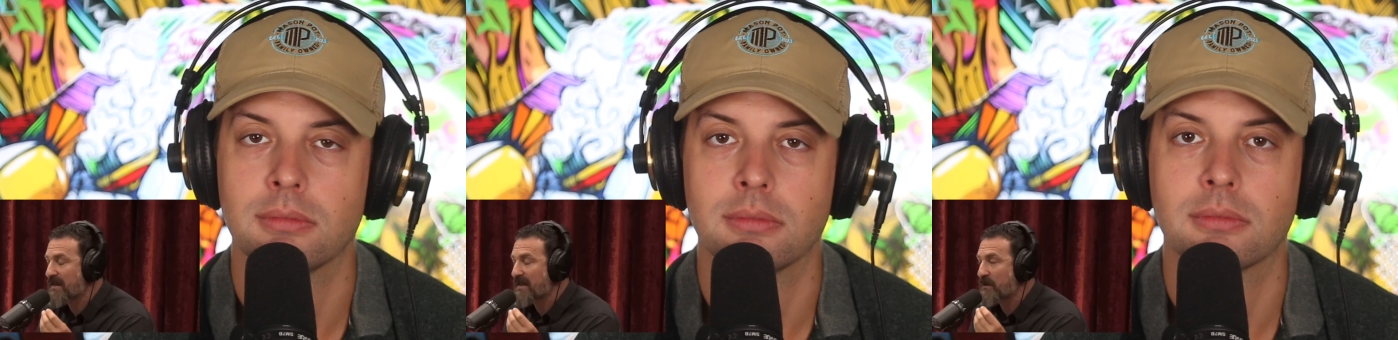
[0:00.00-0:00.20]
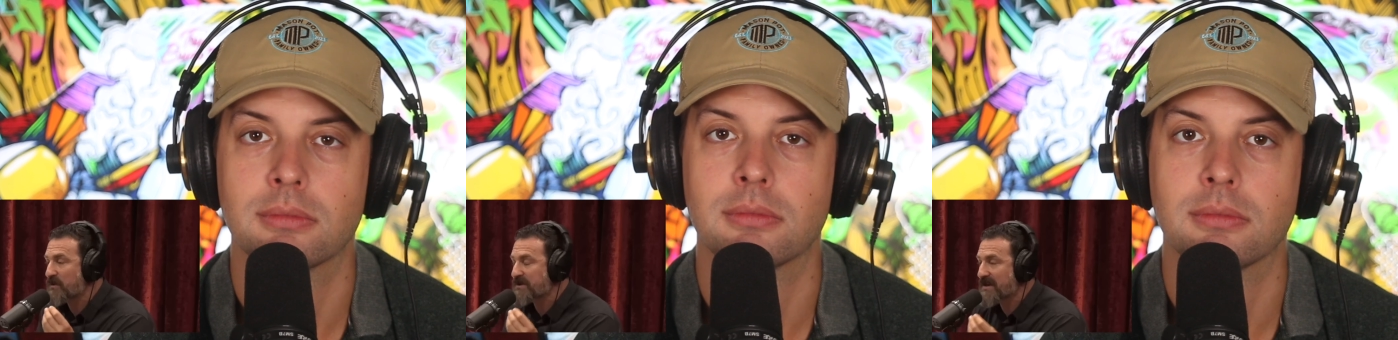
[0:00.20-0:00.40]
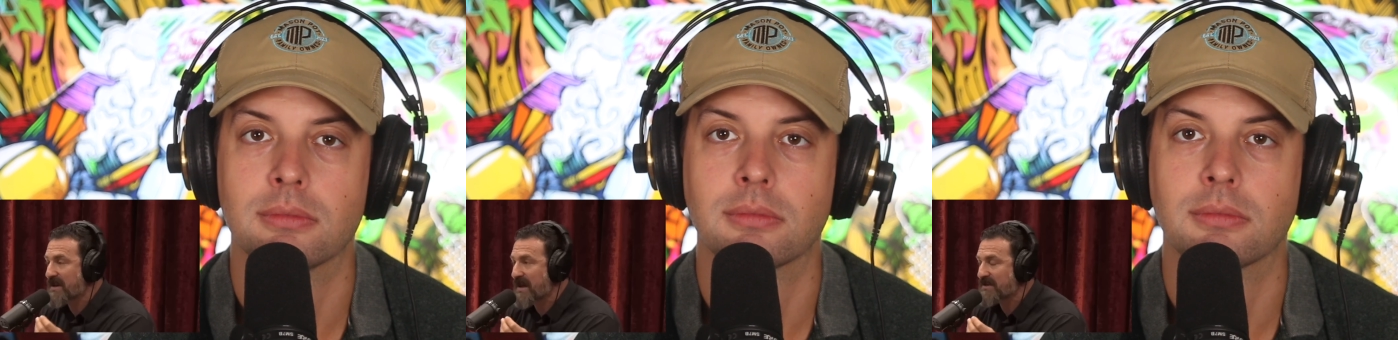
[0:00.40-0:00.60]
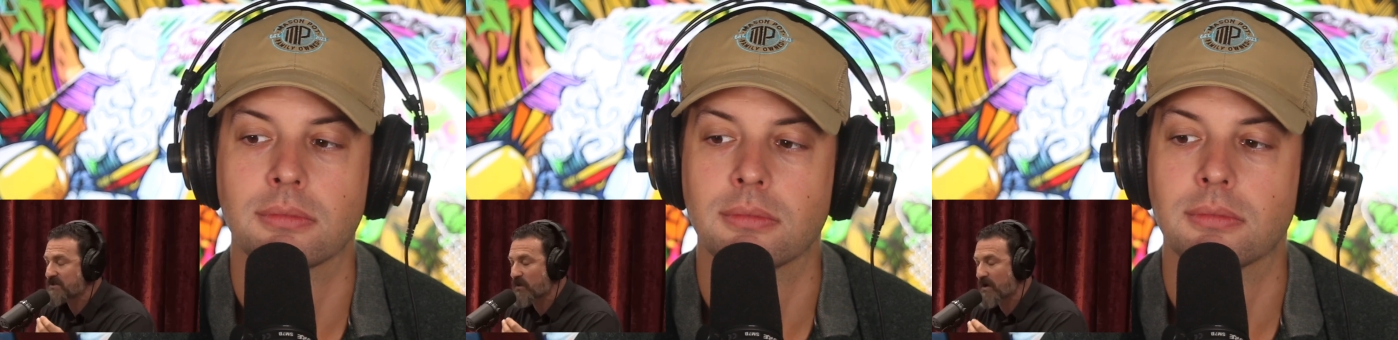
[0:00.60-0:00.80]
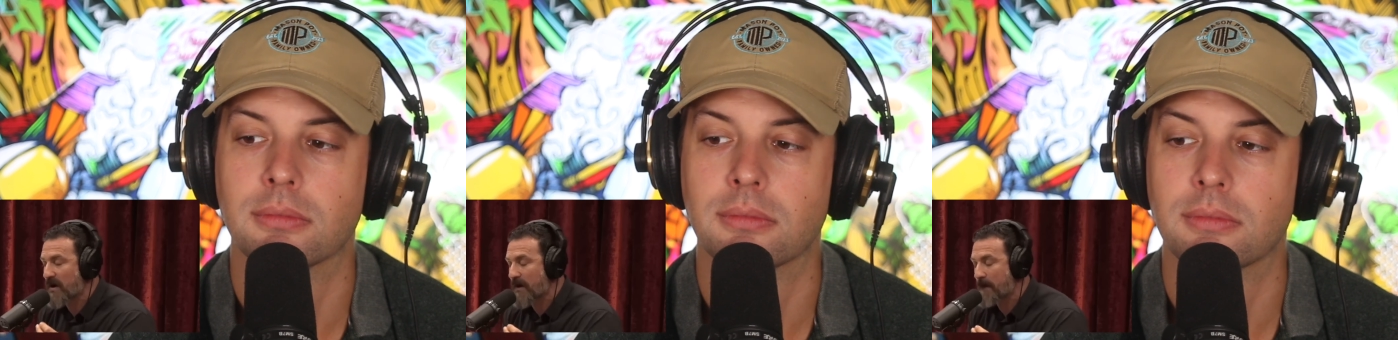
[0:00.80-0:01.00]
Speaker 1: it, it was a
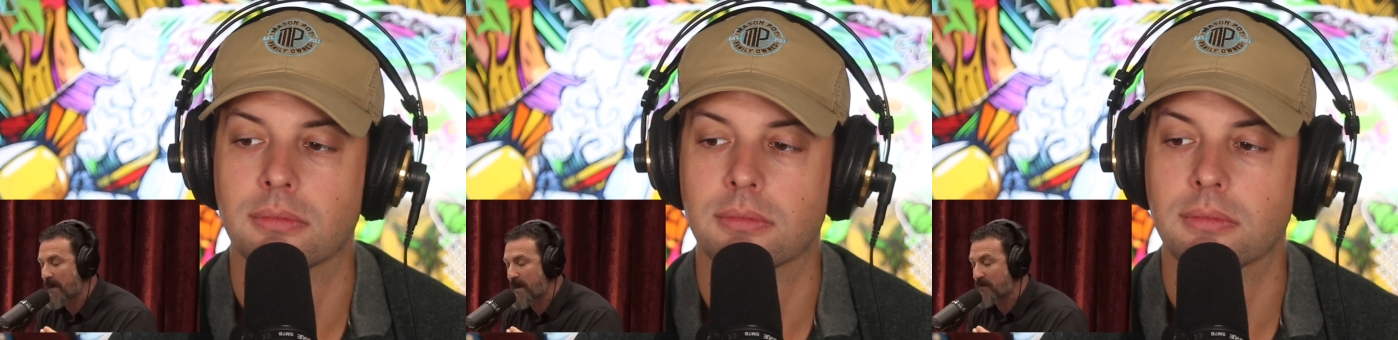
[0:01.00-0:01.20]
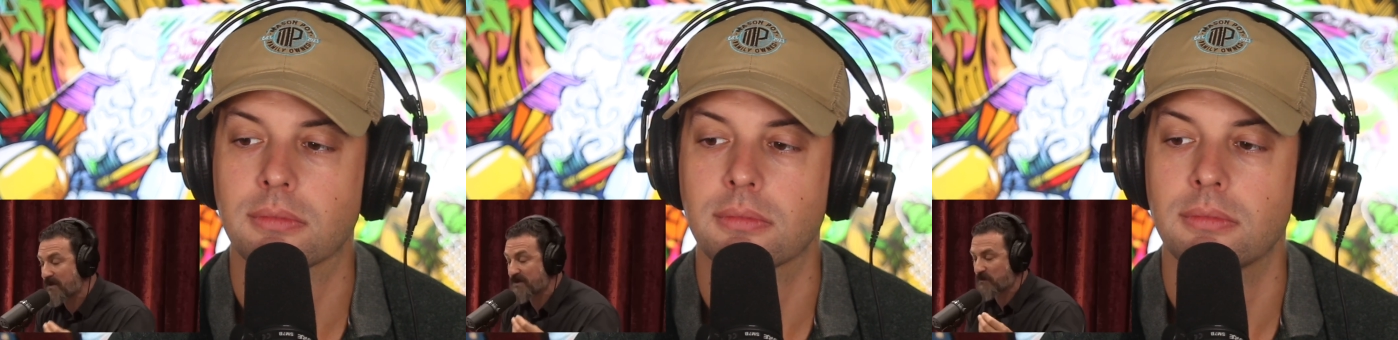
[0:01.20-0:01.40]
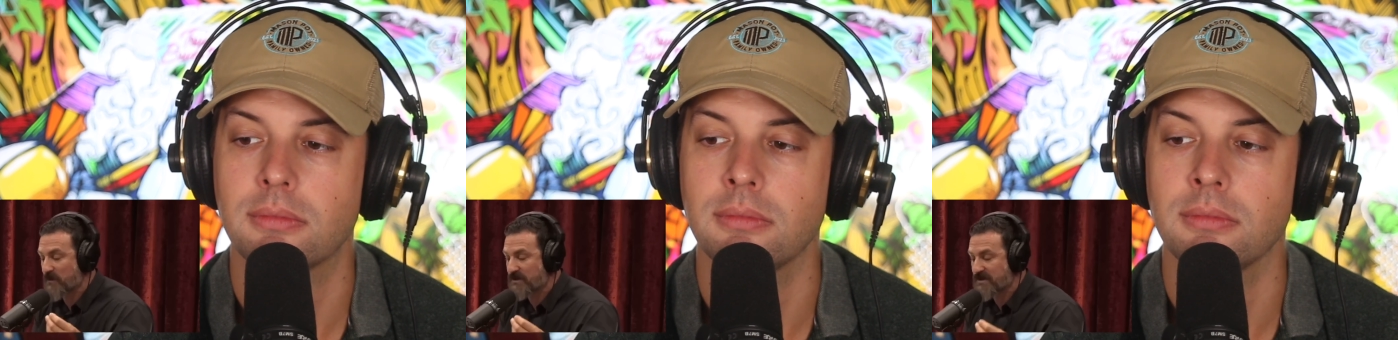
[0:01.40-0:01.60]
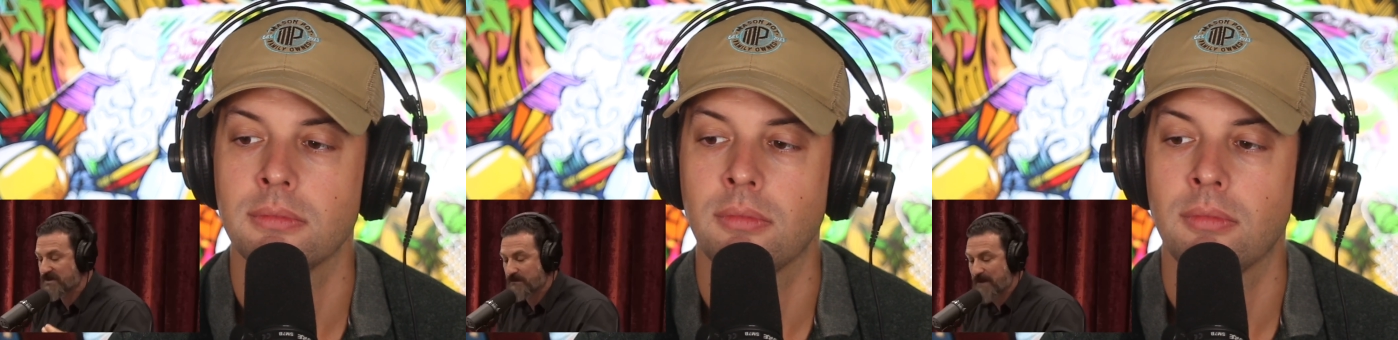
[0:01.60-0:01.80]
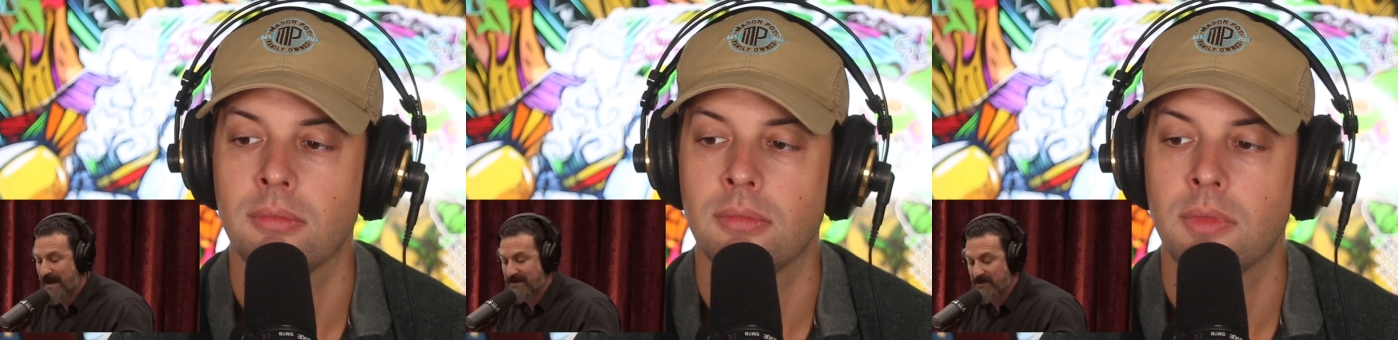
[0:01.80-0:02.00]
case where, maybe this
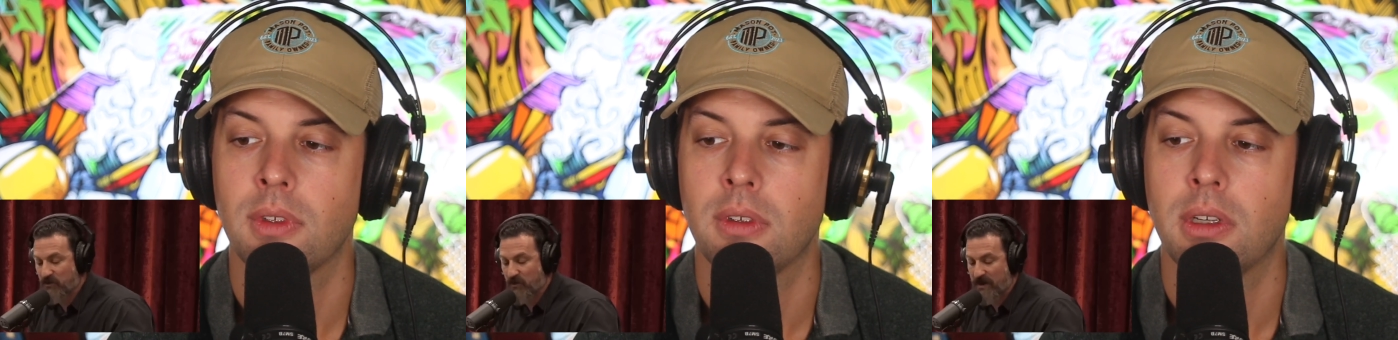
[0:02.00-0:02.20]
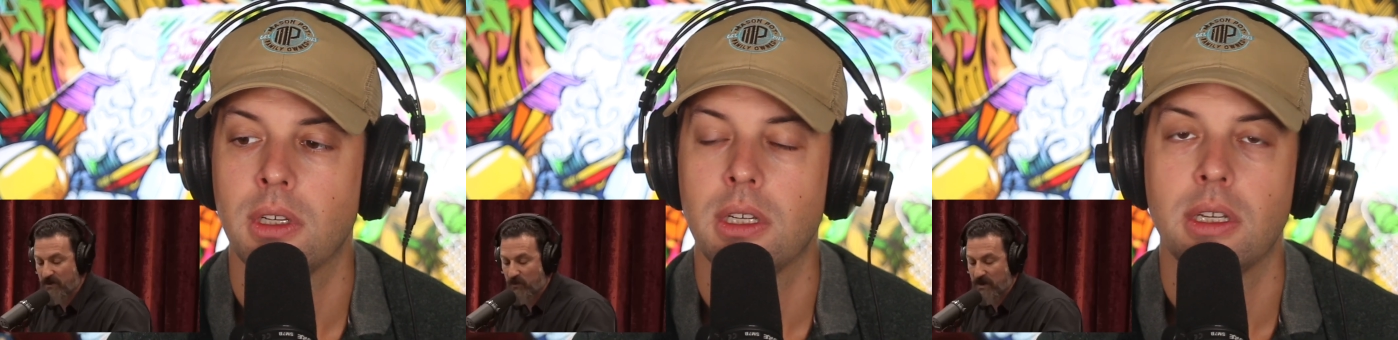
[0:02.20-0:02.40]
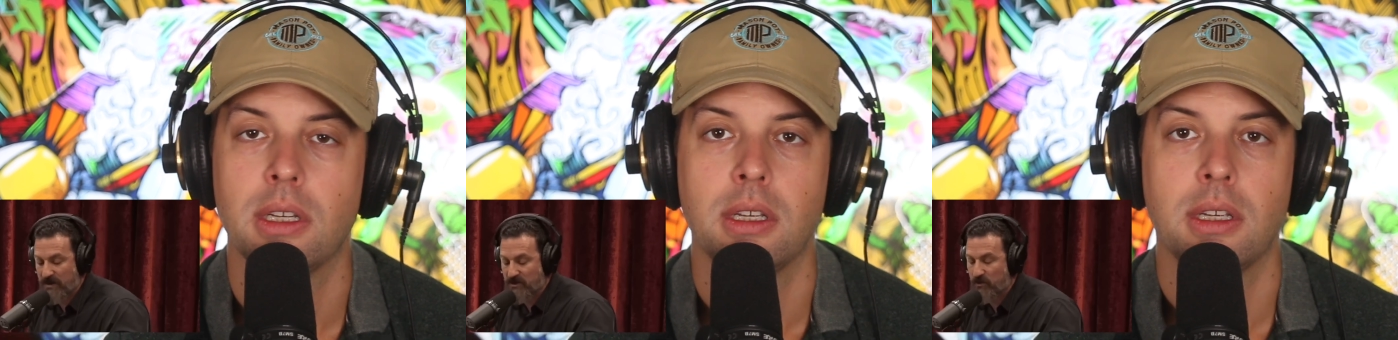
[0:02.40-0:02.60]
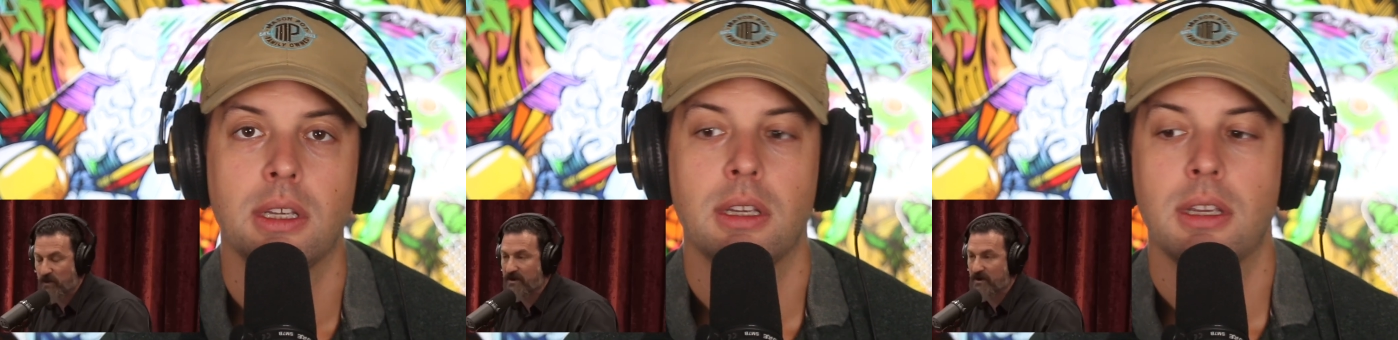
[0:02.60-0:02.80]
brings us back to Twitter, where